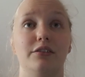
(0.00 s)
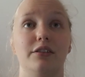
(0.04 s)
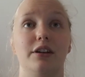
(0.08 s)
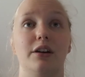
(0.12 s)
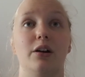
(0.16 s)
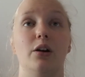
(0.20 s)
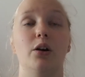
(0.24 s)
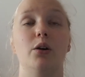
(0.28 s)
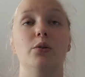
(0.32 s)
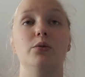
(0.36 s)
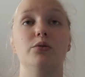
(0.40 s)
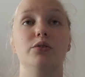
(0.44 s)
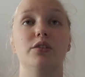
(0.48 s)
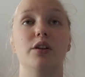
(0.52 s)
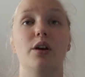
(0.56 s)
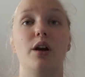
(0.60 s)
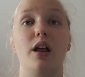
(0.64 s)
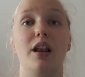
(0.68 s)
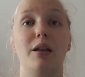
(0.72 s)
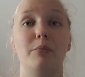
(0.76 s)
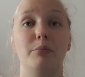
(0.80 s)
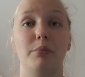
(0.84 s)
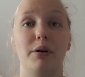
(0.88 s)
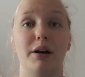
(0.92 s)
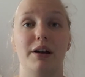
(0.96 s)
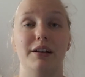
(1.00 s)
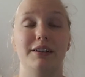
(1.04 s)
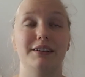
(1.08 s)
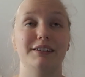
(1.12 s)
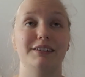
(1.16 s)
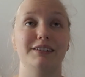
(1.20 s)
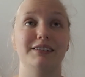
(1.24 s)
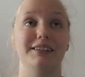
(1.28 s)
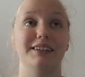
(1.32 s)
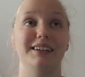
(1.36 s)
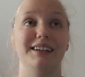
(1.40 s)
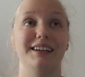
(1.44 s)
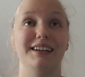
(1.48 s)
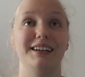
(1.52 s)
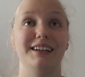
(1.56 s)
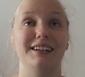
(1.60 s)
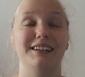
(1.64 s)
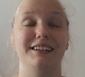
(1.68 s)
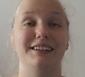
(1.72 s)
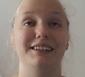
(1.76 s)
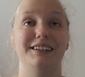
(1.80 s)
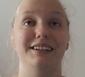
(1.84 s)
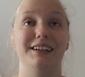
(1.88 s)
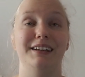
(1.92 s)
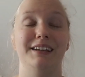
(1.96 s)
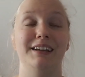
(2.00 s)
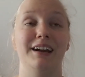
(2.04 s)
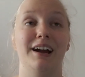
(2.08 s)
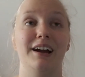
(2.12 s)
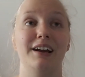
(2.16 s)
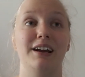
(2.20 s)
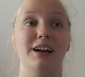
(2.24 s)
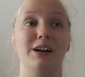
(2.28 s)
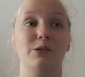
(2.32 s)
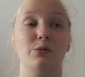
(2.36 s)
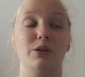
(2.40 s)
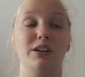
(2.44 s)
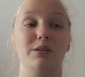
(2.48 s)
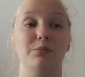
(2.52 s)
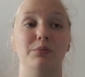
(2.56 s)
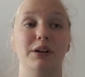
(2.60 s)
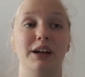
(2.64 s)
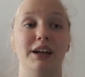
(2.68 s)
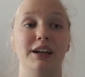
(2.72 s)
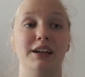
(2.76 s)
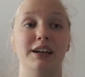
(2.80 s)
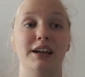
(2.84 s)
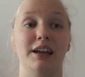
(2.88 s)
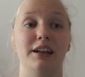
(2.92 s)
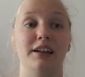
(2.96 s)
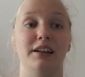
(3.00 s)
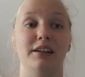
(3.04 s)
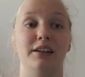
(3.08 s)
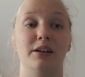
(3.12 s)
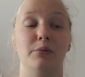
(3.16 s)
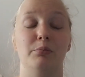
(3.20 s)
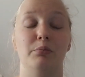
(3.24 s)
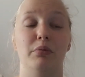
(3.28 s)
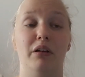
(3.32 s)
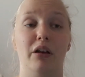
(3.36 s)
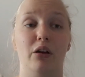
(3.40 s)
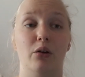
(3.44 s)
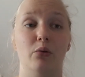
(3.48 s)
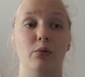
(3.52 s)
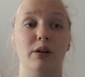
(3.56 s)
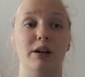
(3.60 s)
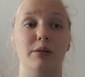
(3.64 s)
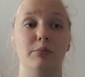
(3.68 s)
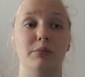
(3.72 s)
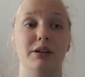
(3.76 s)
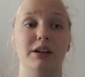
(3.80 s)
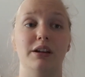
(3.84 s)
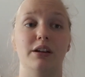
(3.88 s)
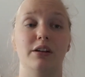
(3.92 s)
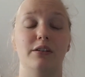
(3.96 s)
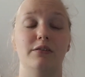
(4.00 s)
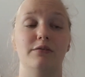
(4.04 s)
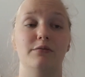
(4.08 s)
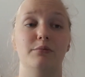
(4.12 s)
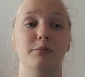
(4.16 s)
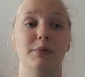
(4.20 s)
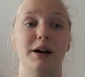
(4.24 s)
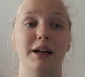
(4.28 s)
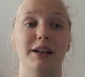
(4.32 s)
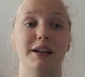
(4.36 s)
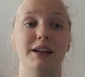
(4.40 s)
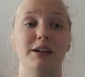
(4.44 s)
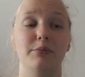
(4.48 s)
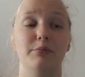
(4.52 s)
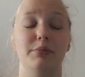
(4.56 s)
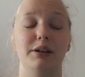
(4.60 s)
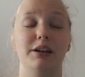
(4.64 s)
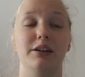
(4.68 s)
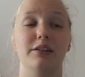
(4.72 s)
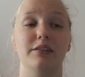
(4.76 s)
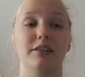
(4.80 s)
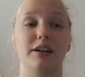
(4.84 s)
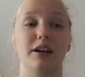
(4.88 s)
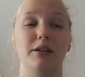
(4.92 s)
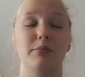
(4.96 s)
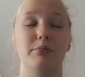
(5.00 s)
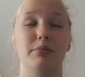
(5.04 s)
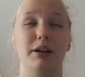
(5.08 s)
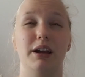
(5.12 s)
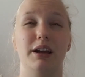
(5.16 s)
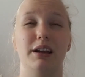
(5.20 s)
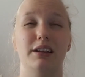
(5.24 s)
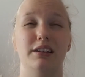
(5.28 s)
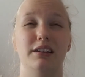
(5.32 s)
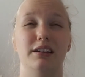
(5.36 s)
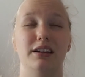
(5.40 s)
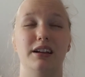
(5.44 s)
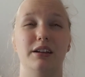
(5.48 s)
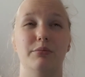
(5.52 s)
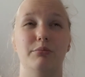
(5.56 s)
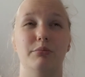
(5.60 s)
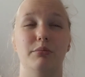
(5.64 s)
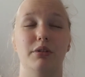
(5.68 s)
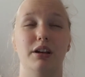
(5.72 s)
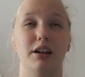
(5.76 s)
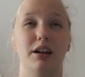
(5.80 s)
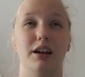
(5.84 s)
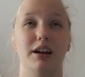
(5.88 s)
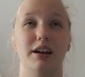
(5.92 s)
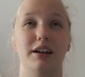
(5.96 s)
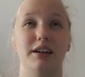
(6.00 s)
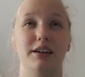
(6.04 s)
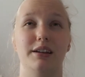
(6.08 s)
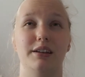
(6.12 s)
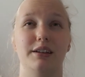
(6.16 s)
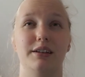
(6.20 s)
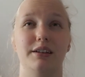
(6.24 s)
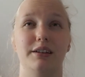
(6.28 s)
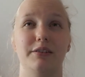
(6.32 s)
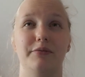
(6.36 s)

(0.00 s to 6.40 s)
to the hotel, but the guy I was paying ended up blowing me off money because I paid him like